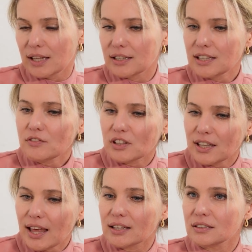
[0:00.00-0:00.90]
And then
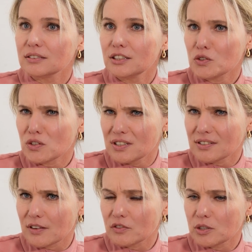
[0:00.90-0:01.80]
even then you see
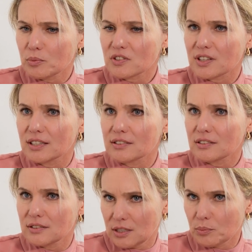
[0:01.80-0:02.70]

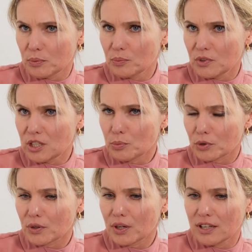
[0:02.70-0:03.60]
70%
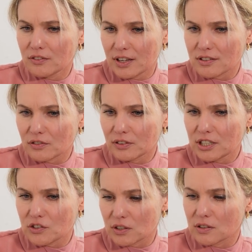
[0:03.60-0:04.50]
deeper invasive
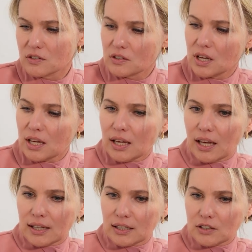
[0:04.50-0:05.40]
lesions.
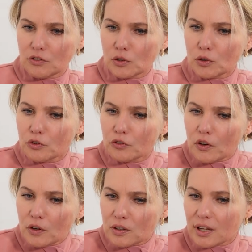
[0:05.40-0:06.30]
And then if you look
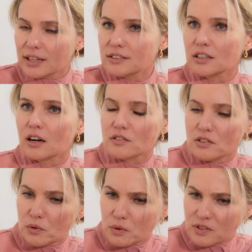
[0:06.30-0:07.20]
further at the
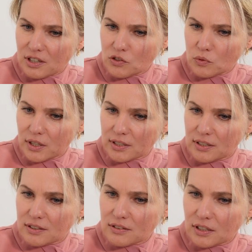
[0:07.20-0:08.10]
R0 resection rate
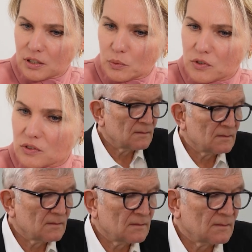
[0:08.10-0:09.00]
in this study was
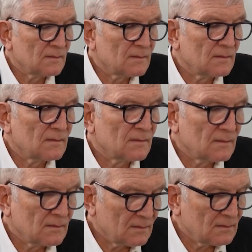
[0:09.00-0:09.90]

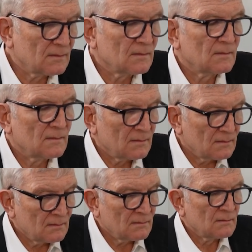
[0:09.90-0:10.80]
35%.
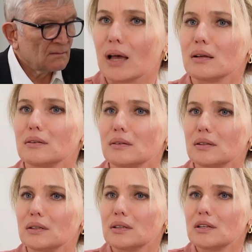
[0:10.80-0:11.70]
Yeah.
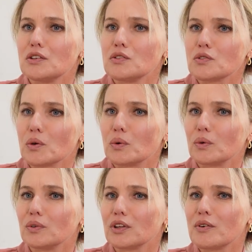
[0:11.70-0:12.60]

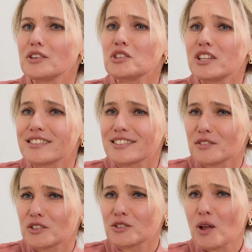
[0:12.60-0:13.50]
So the question
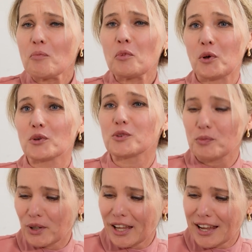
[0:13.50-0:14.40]
is the submucosal
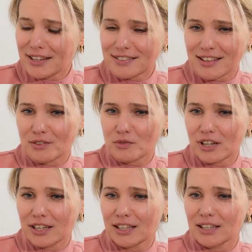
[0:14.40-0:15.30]
plane, is that
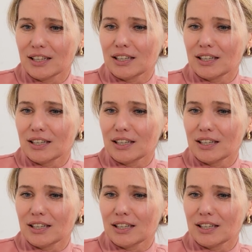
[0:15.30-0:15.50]
really